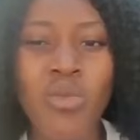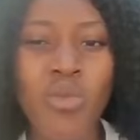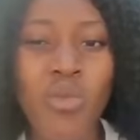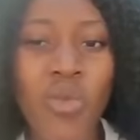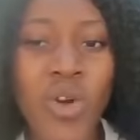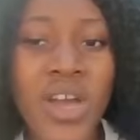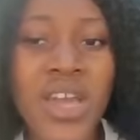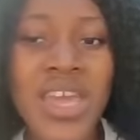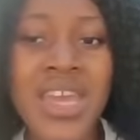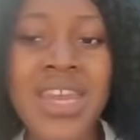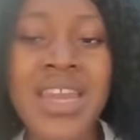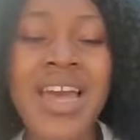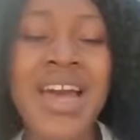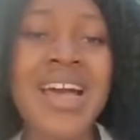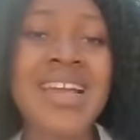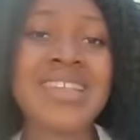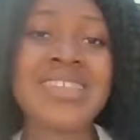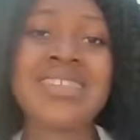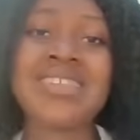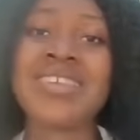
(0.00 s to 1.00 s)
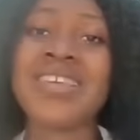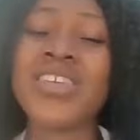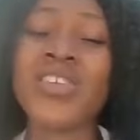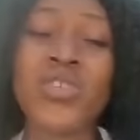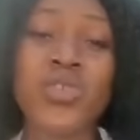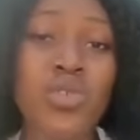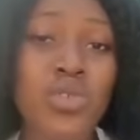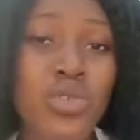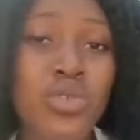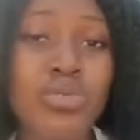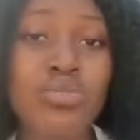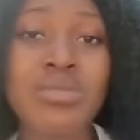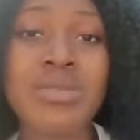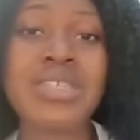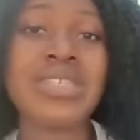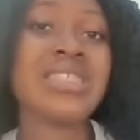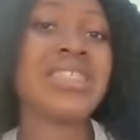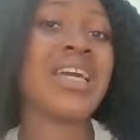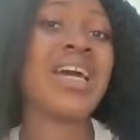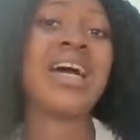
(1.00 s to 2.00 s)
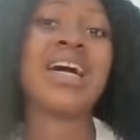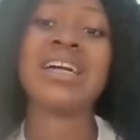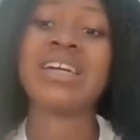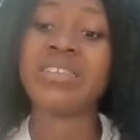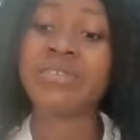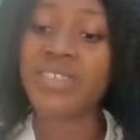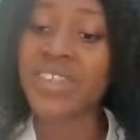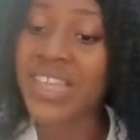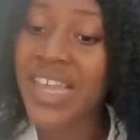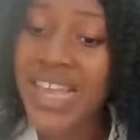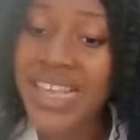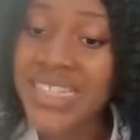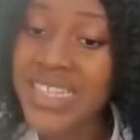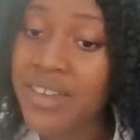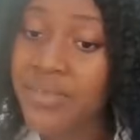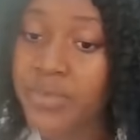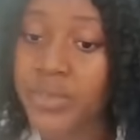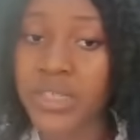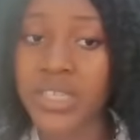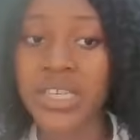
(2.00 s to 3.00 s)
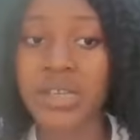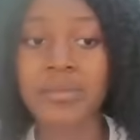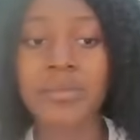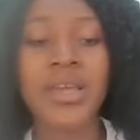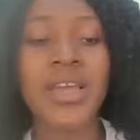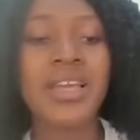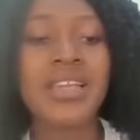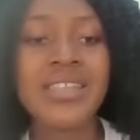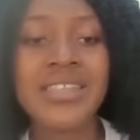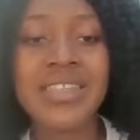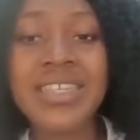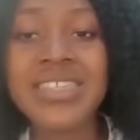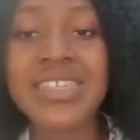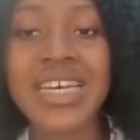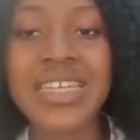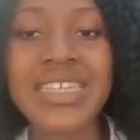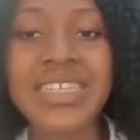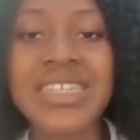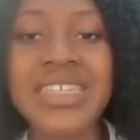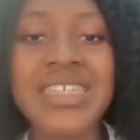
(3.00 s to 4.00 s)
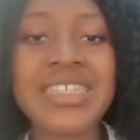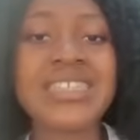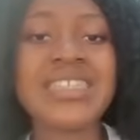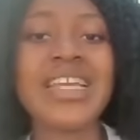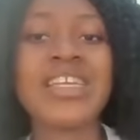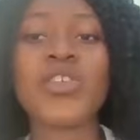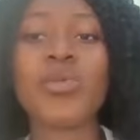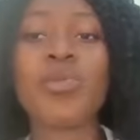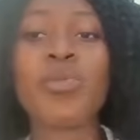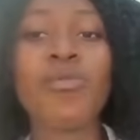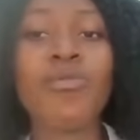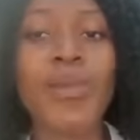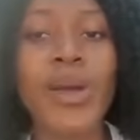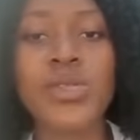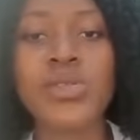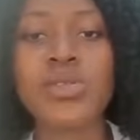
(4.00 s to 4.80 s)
working as a social media advertiser for them. These are the things that some of my